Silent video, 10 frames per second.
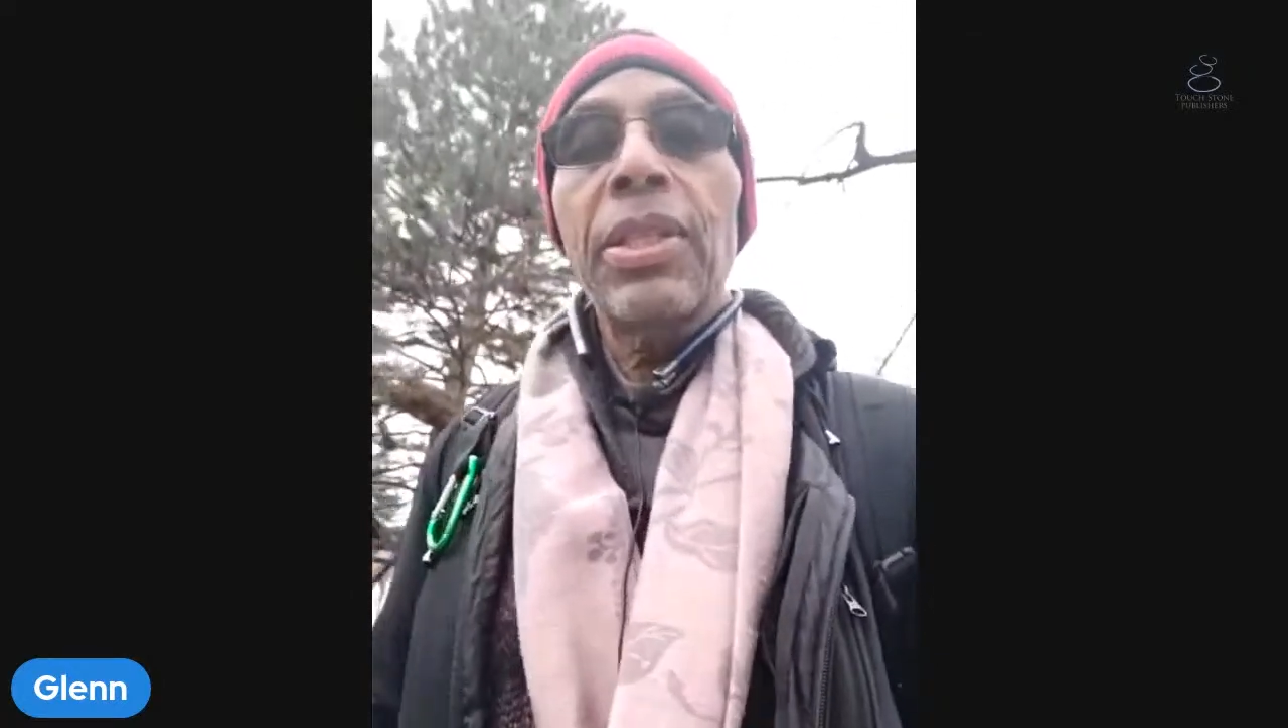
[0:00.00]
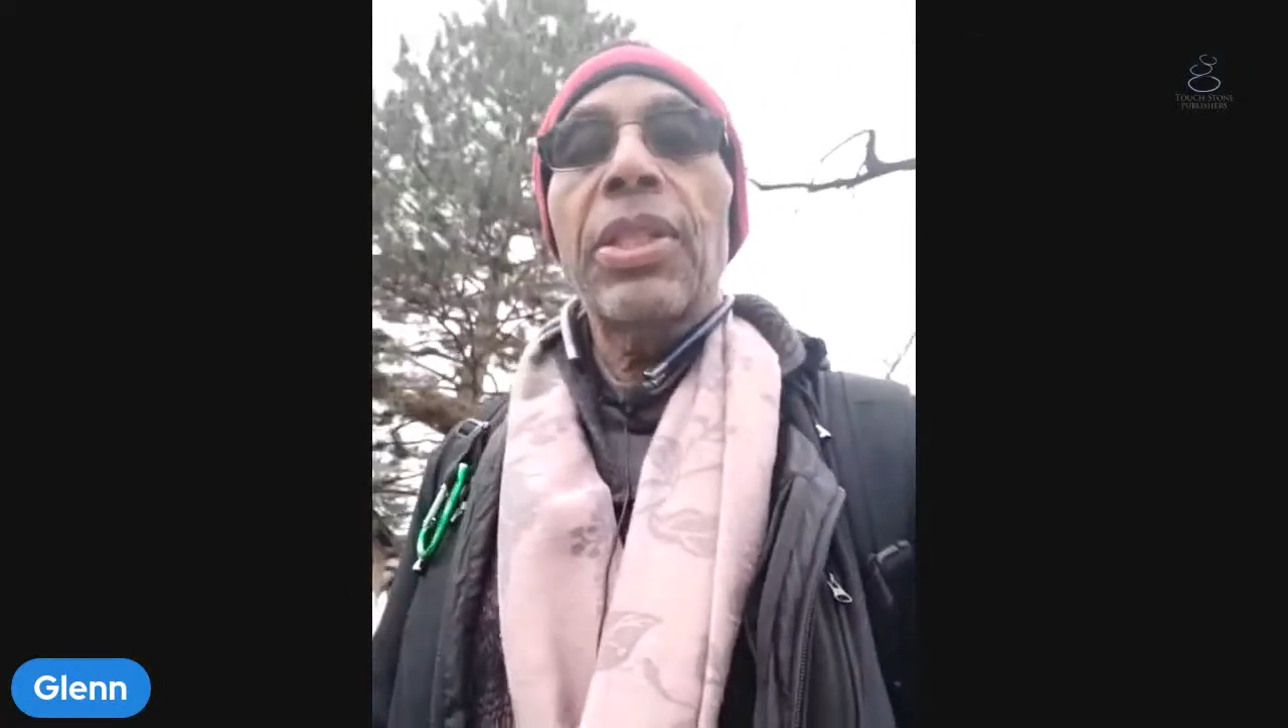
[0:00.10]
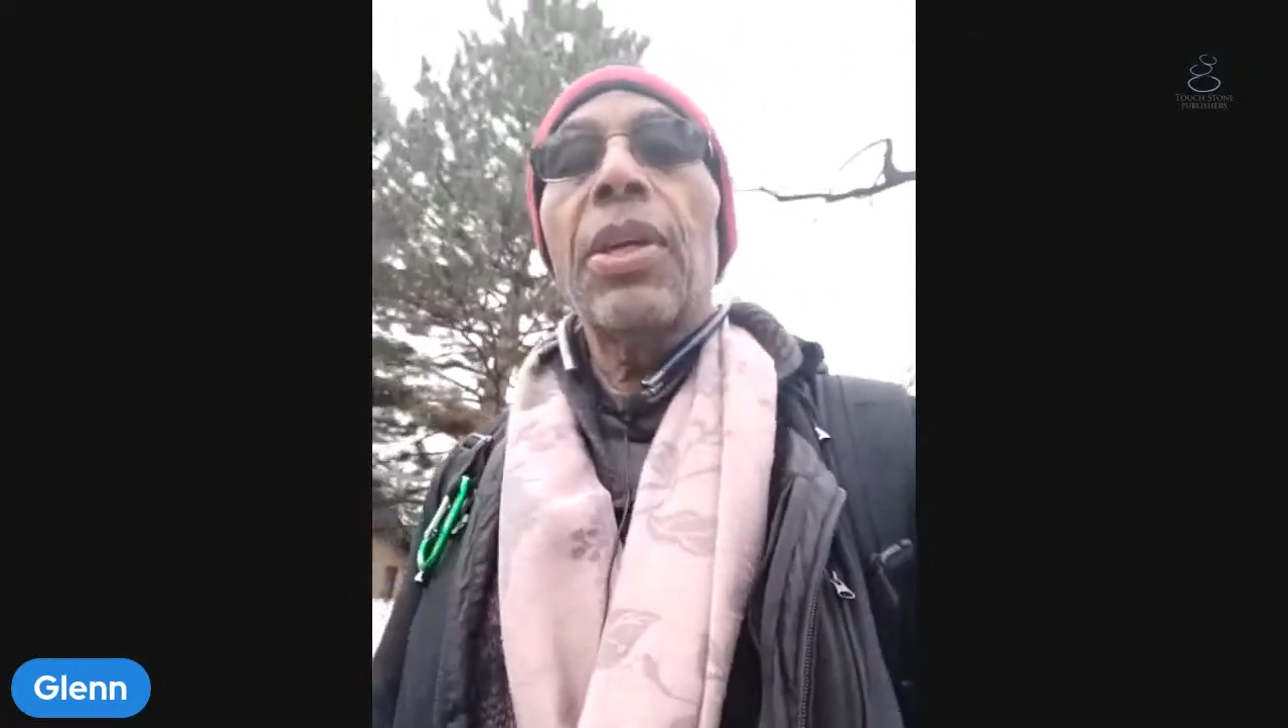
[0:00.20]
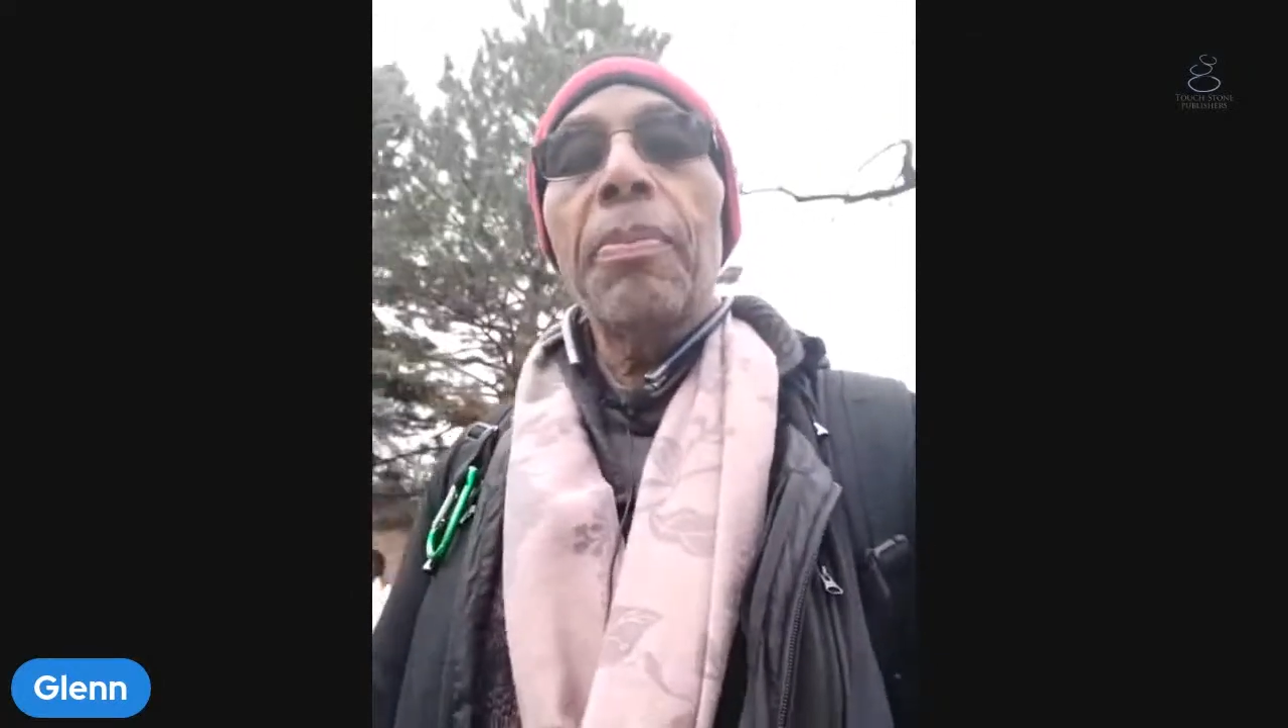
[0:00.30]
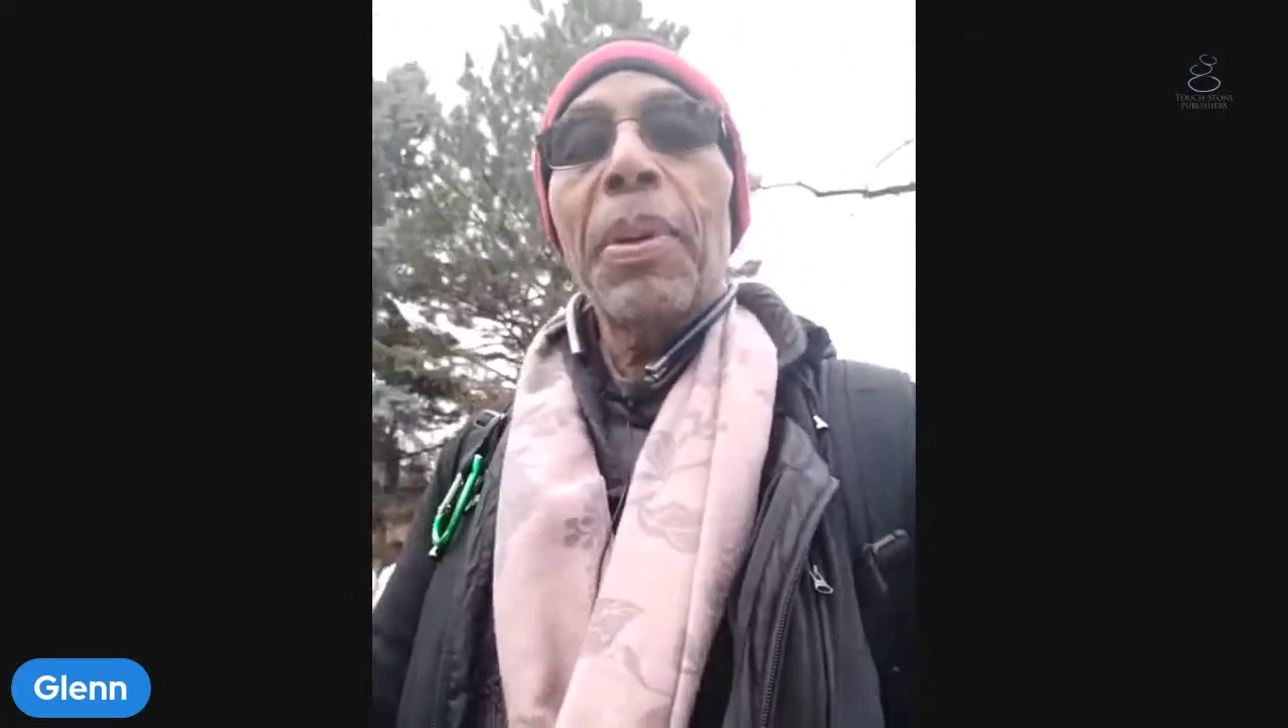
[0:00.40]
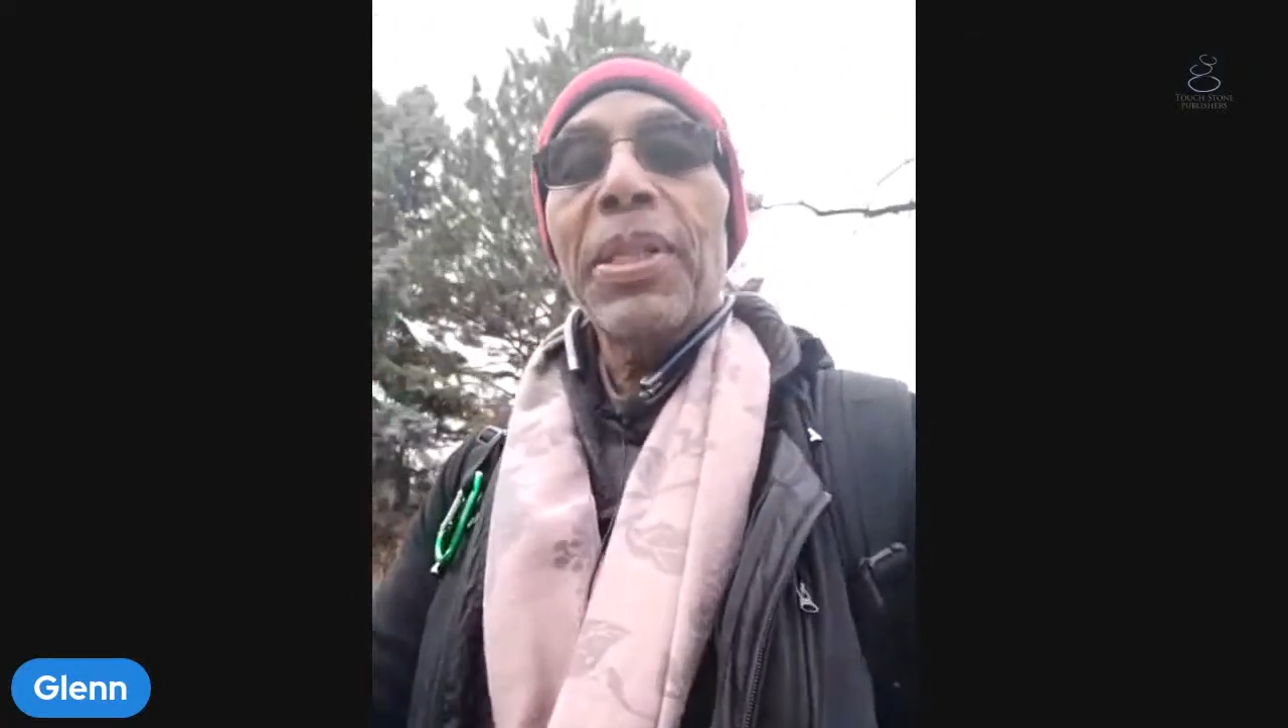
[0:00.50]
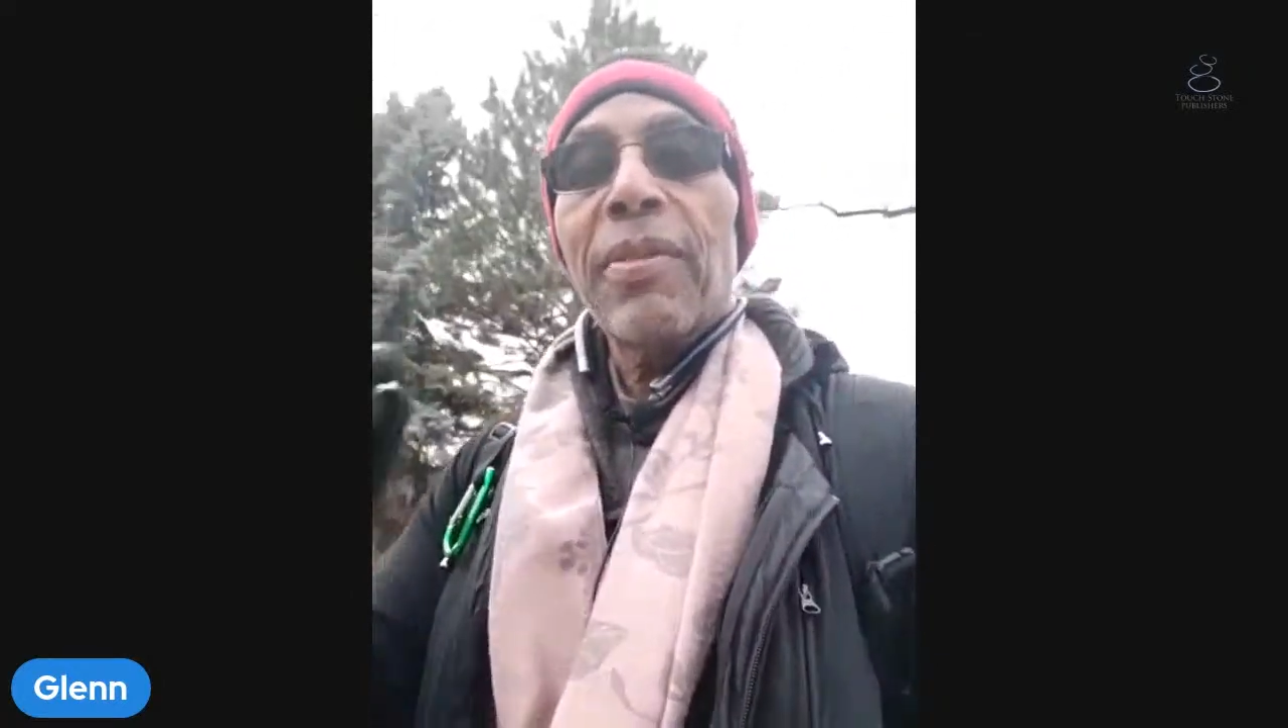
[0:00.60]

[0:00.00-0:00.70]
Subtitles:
sharing a bunch